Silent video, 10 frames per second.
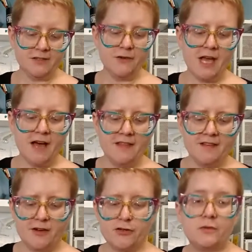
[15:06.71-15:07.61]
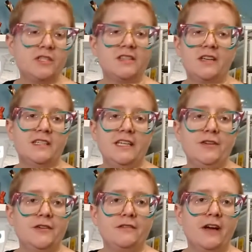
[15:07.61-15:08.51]
So yeah, these girls will just
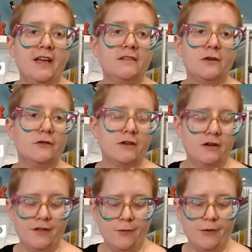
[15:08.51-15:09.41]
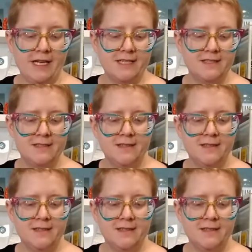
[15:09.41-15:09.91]
continue to fight over all the wigs